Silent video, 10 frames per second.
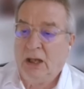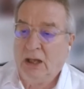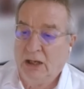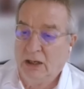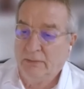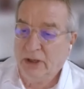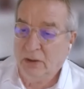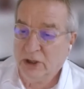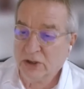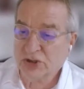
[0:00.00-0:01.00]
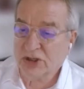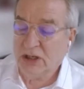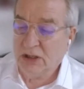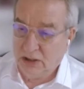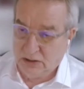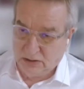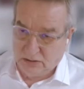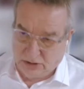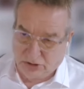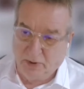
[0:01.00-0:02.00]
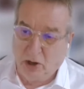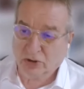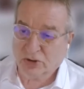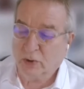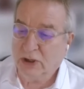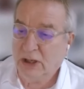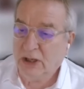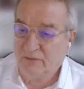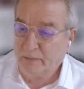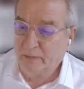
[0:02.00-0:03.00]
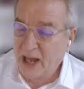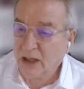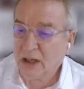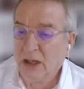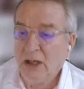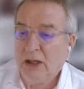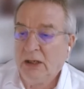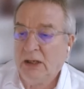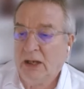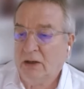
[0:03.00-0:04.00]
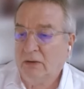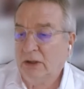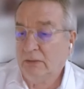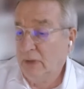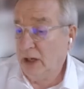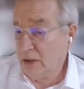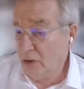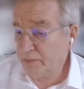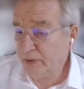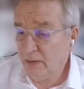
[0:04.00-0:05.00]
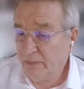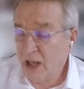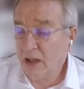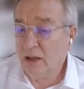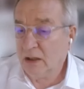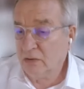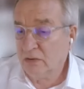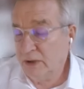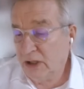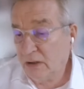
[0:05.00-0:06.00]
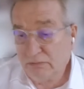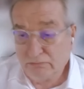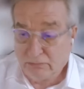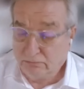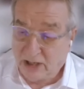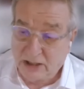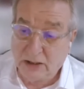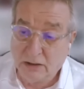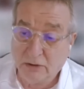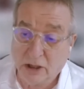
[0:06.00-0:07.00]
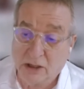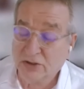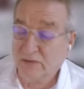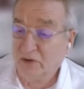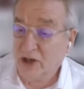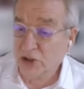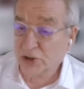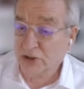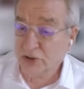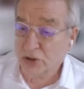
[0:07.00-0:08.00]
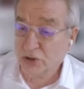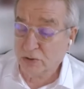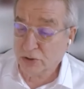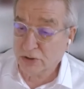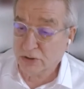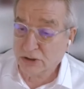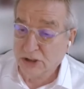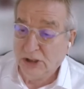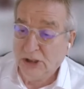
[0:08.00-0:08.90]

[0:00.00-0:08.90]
Here we can see in this box we have a bank. Now, it might not be a bank, it could be many kinds of financial institutions,